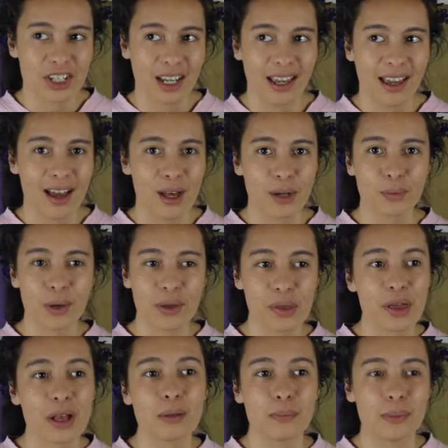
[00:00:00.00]
And whether
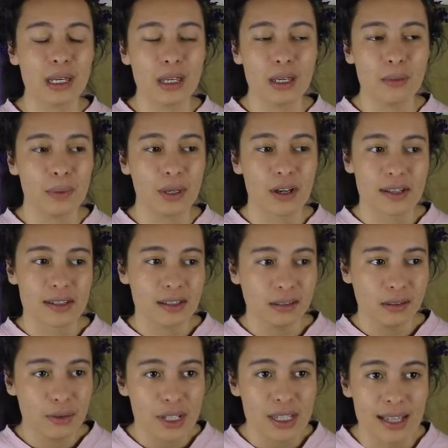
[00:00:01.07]
that'll be because he'll
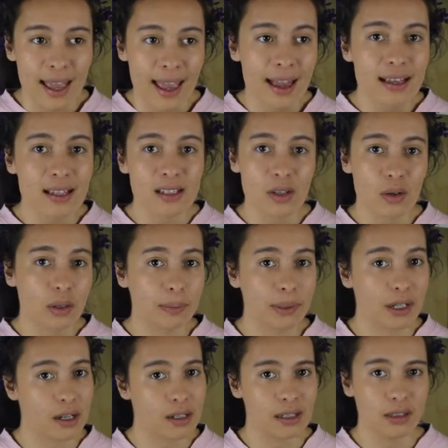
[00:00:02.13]
lose his hands or
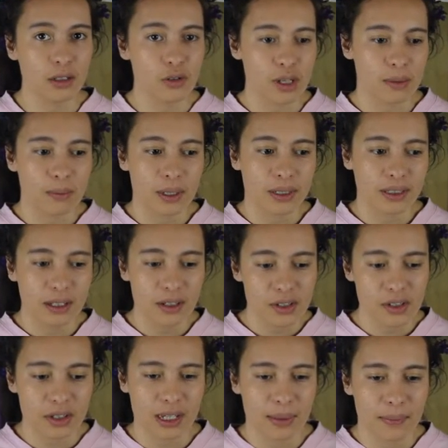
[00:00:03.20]
because he'll lose someone dear
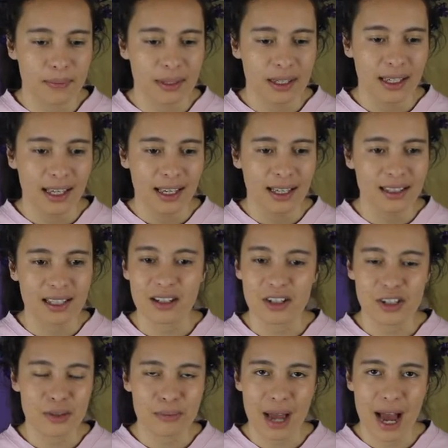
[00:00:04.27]
to him, that
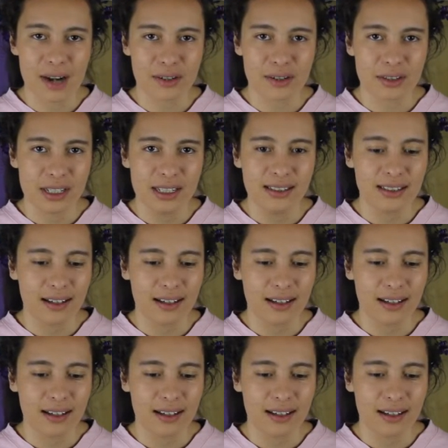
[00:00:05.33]
doesn't matter. He